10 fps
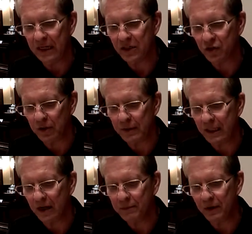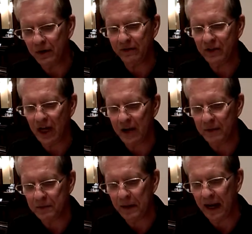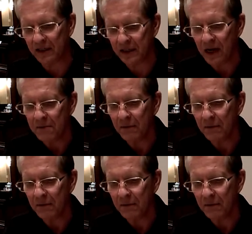an extremely long period of time has passed.